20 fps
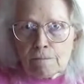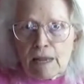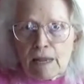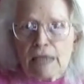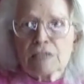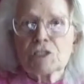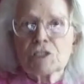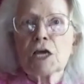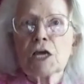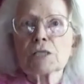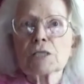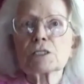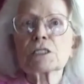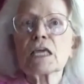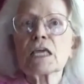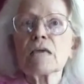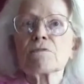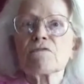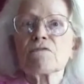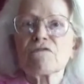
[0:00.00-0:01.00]
It just
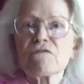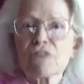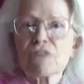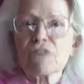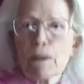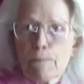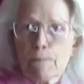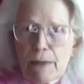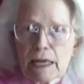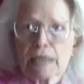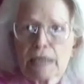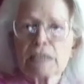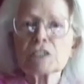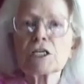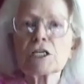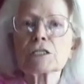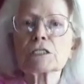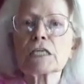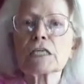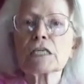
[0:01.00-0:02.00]
keeps flipping and
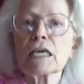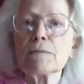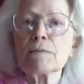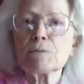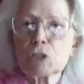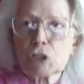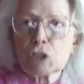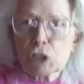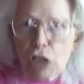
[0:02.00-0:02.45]
it just keeps